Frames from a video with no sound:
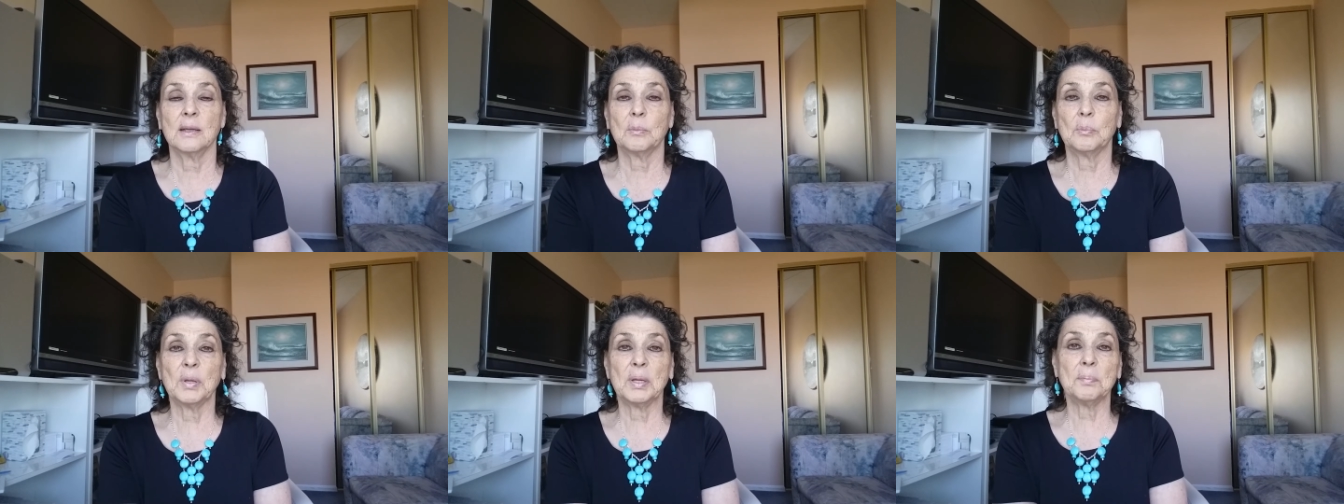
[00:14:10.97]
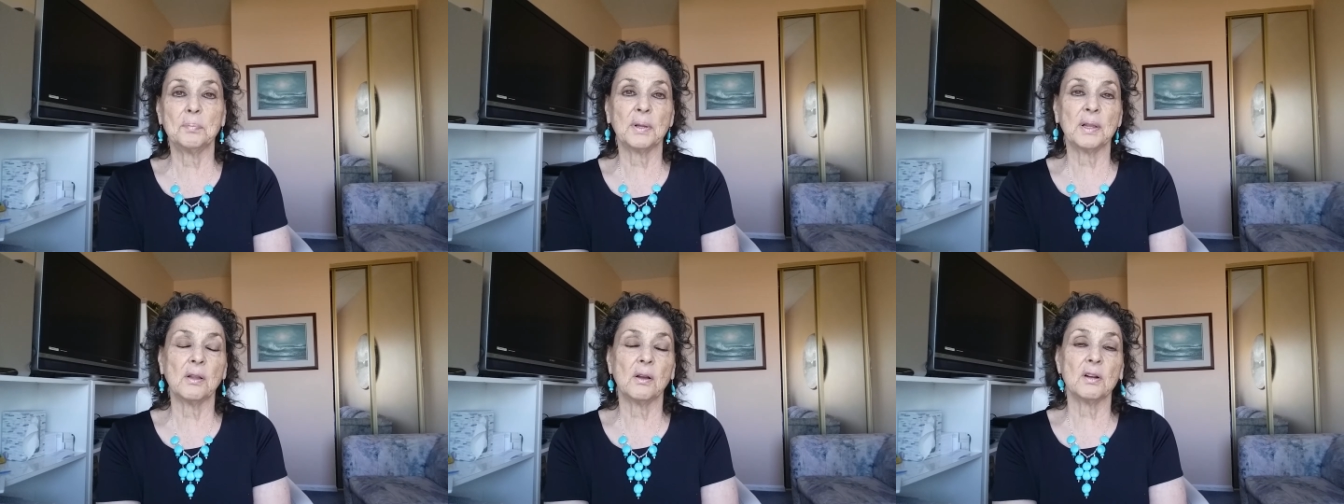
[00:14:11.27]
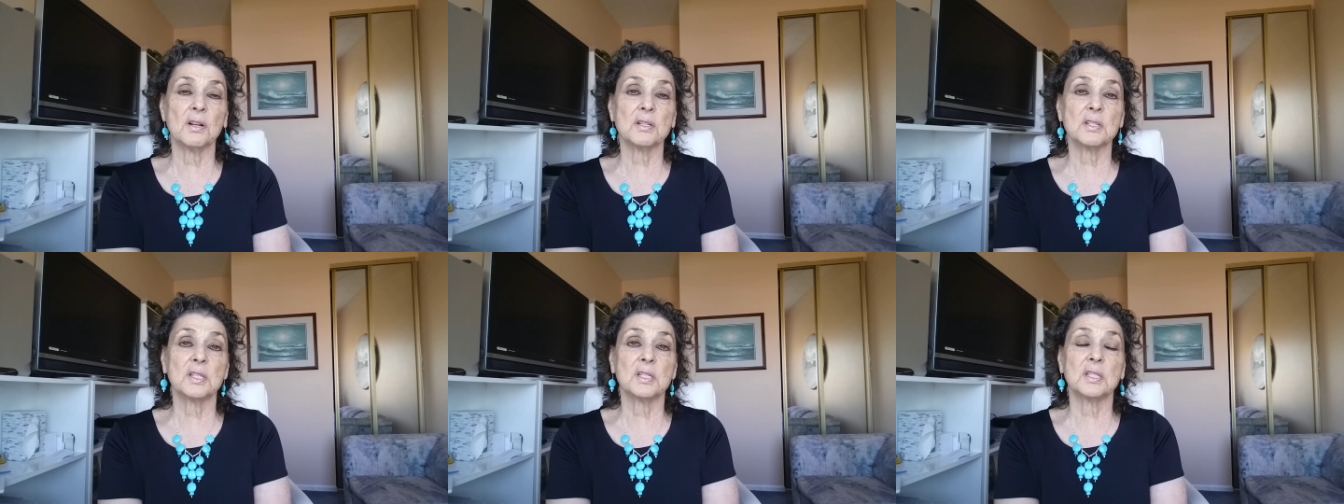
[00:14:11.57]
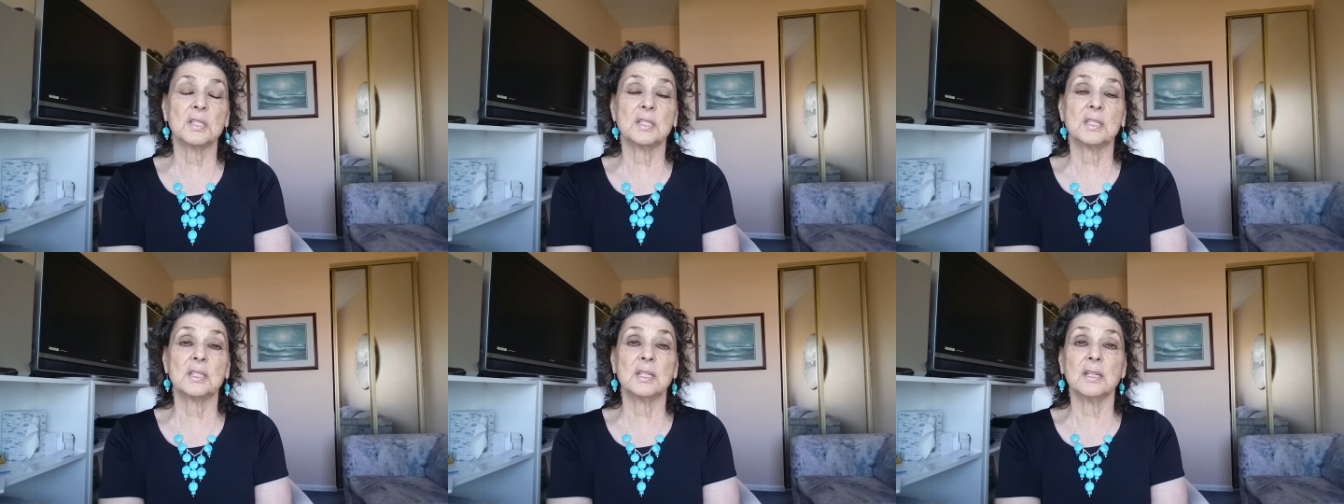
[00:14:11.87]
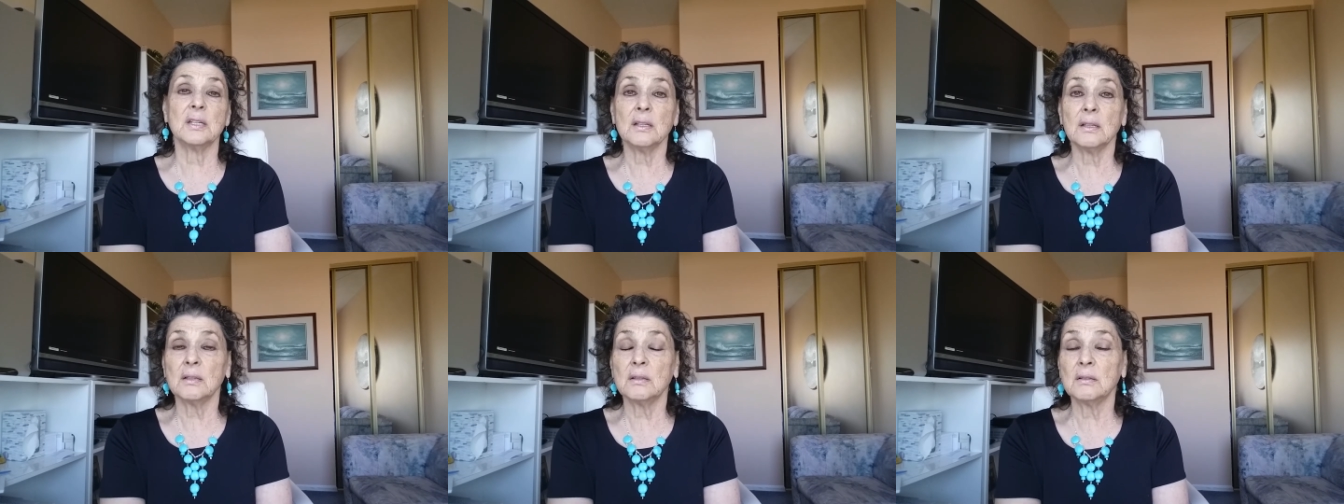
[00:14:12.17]
People are
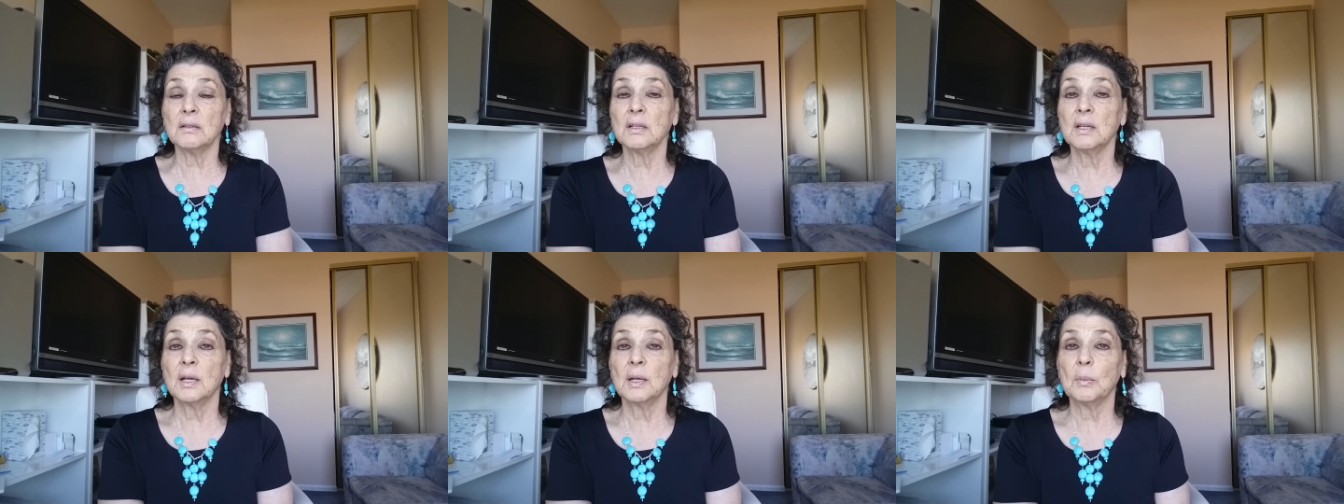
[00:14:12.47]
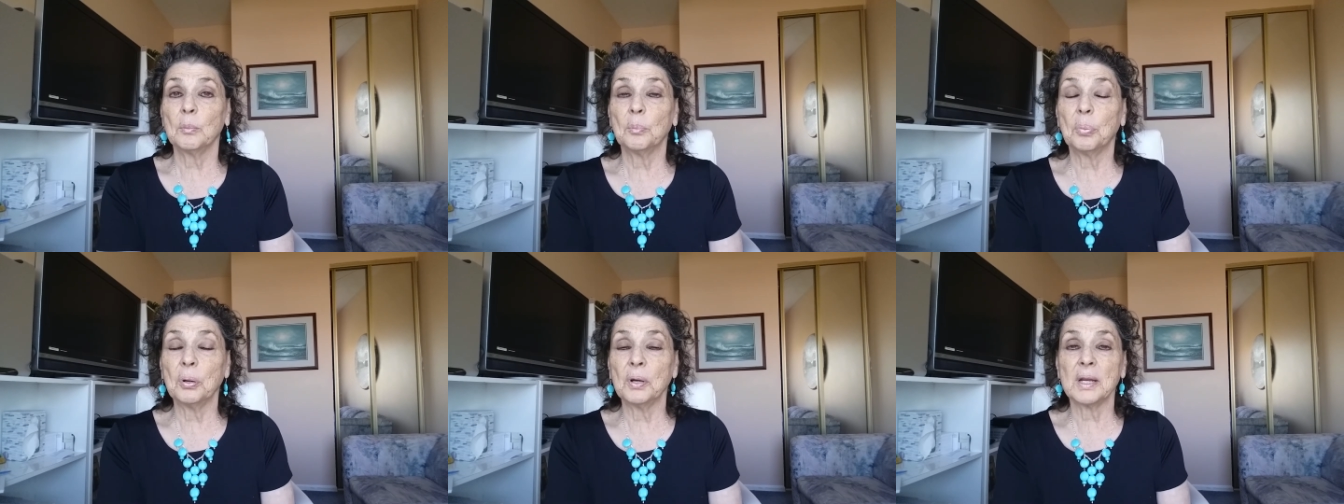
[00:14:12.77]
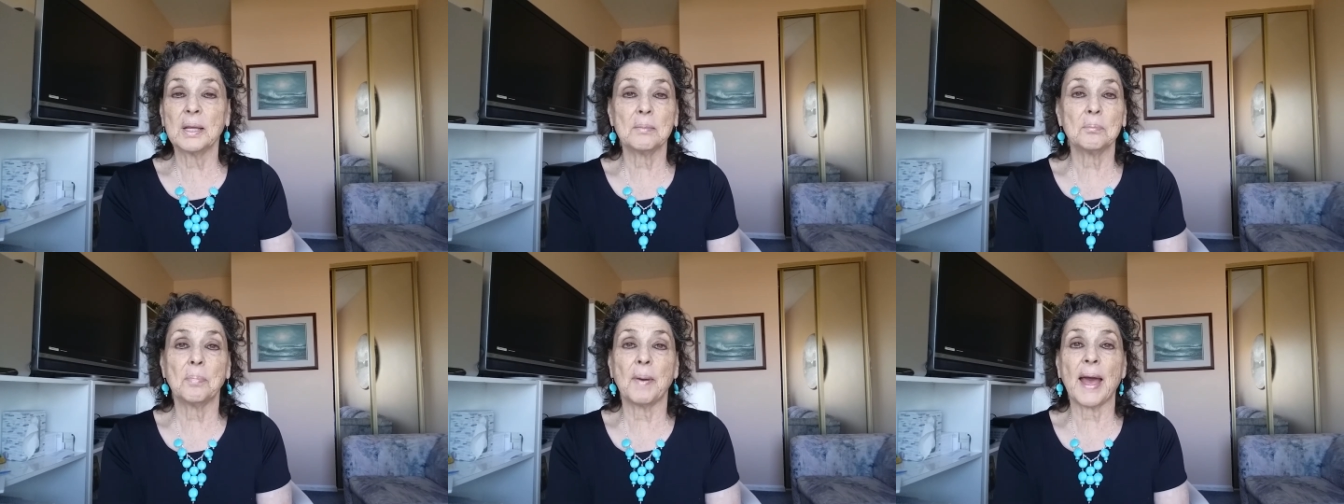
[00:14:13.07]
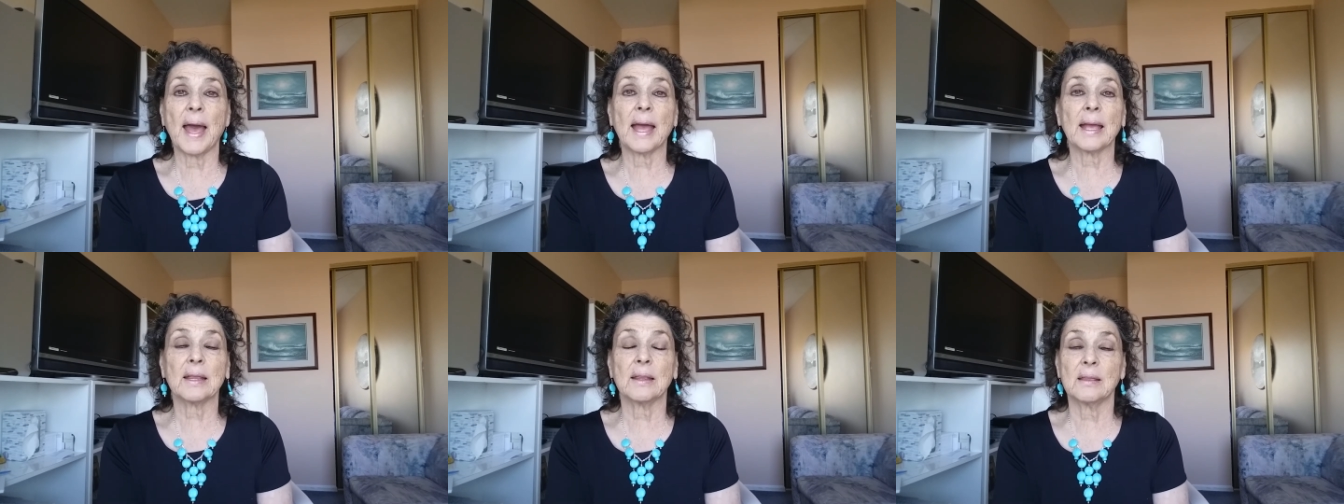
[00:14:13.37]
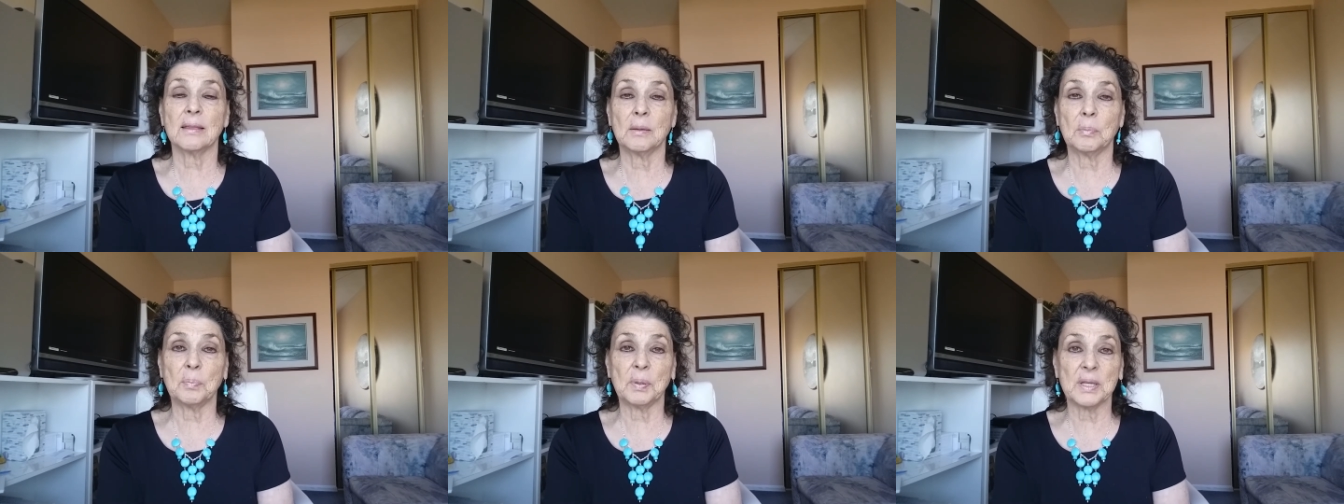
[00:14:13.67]
still putting
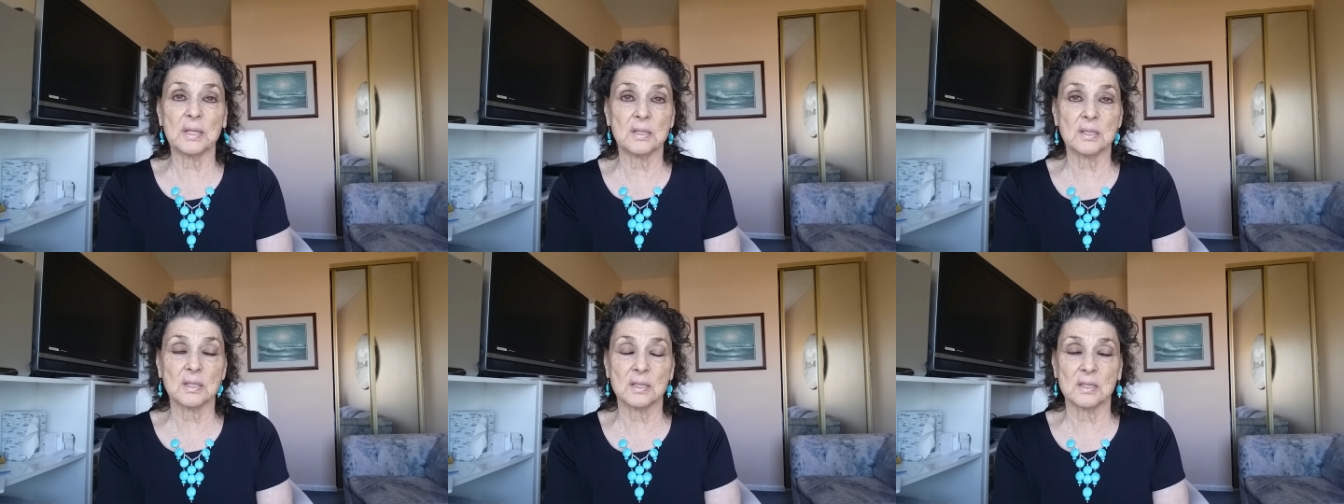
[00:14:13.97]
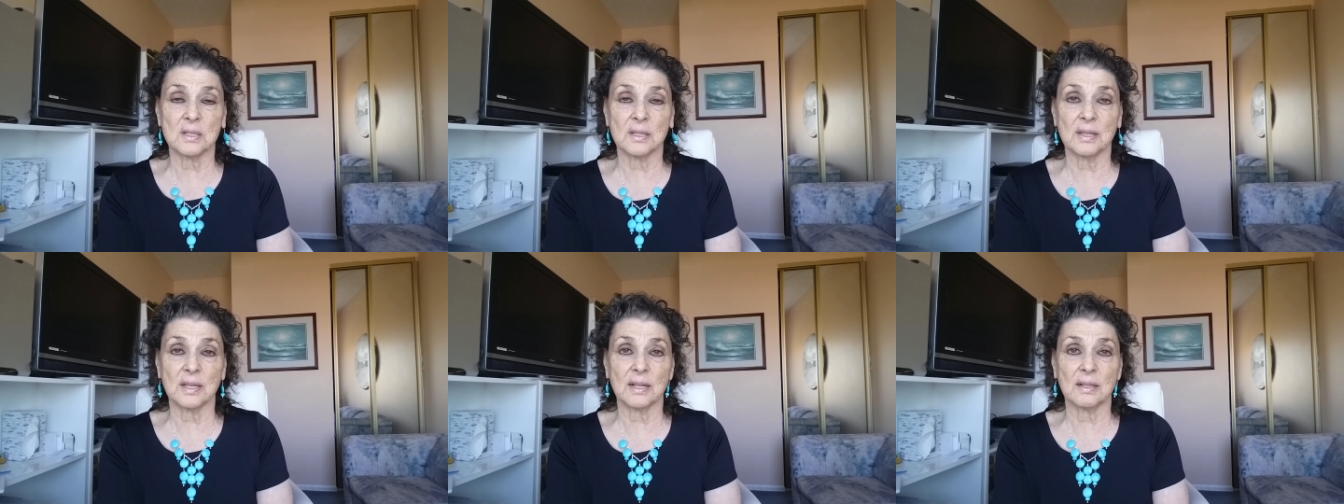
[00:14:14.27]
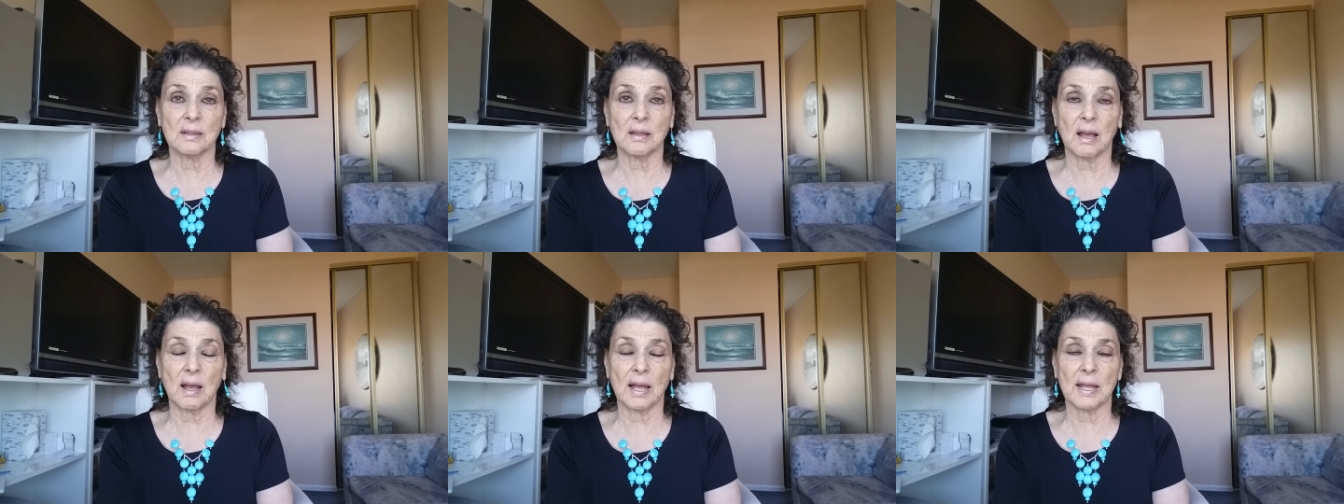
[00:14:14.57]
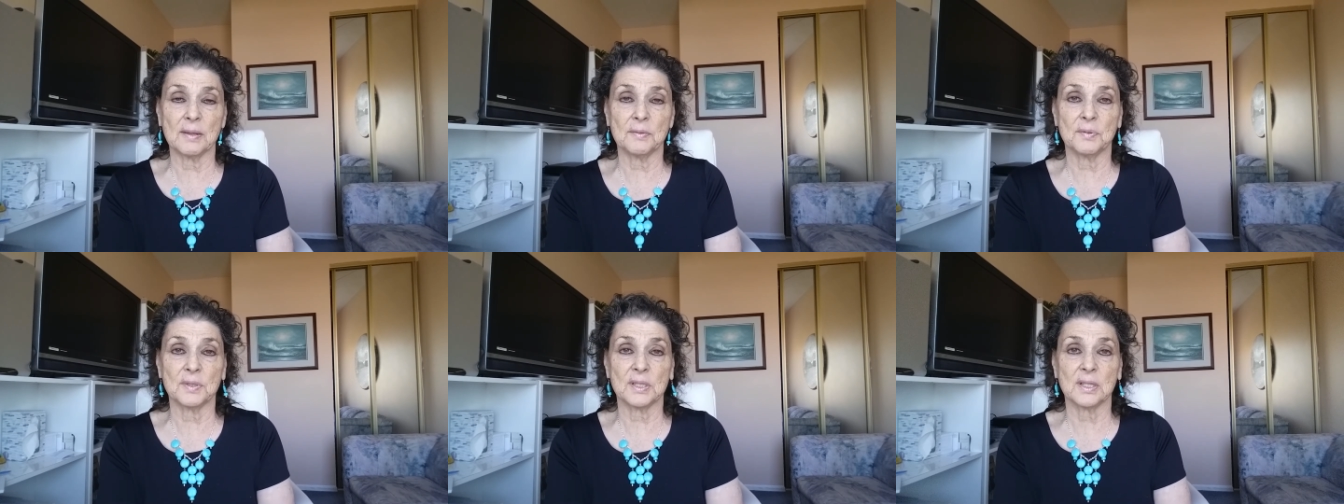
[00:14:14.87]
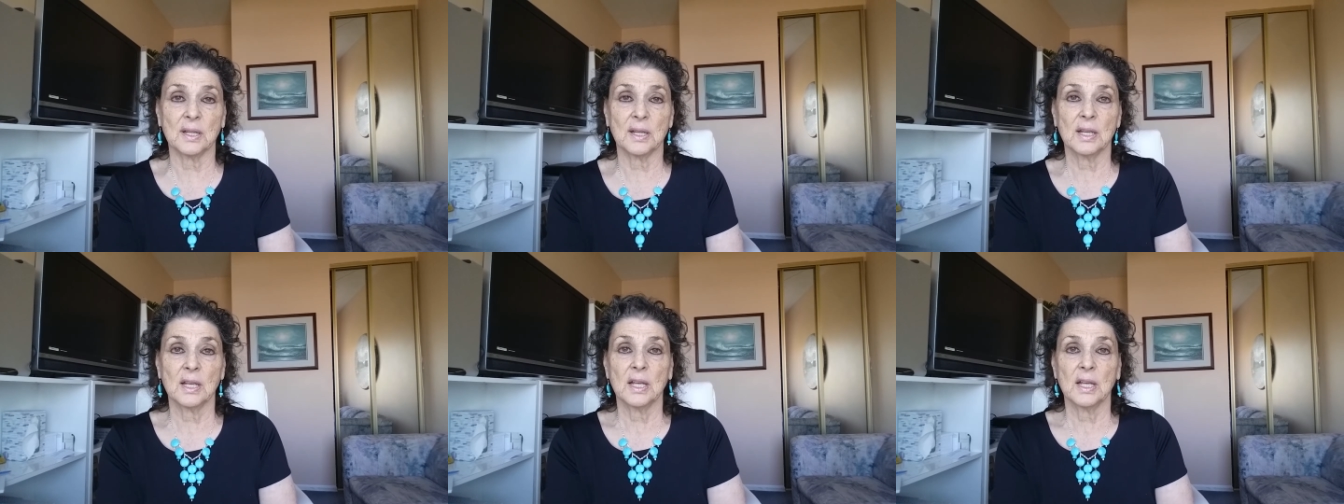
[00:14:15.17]
back the pieces of their lives.